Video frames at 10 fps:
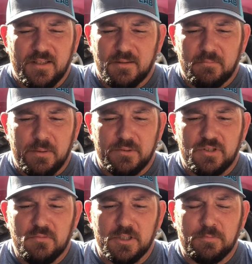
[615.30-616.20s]
maybe it's too
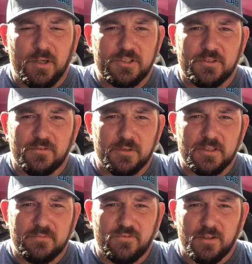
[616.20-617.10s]
much pressure
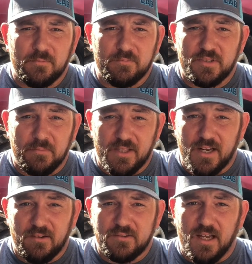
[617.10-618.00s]
from something
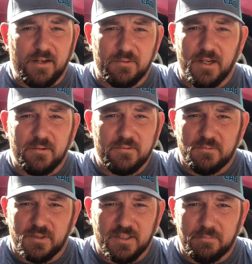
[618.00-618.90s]
else. I don't know. I'm
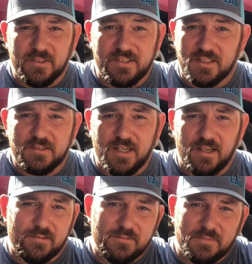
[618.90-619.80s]
gonna test it
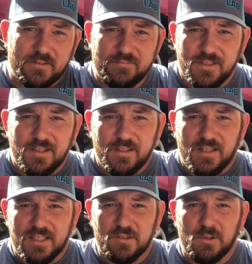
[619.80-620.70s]
out, and
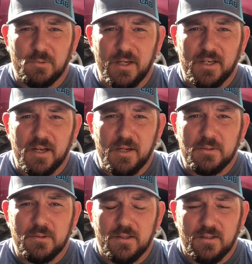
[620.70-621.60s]
that's the only way to know.
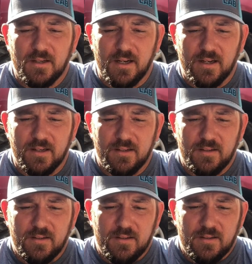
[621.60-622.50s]

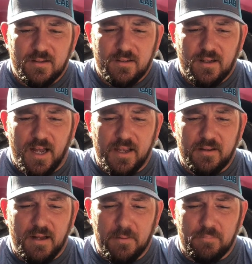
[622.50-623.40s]

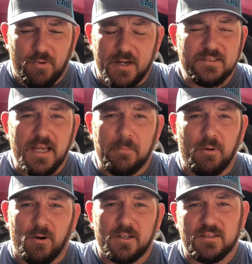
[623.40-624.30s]
I praise that
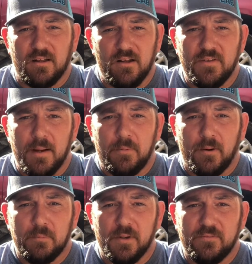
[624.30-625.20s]
part because I love that
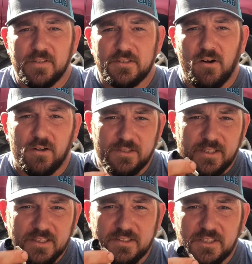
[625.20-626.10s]
part, but if it's causing
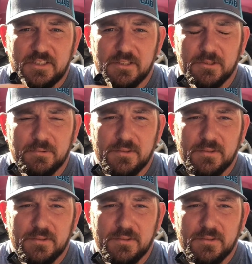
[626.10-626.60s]
this issue,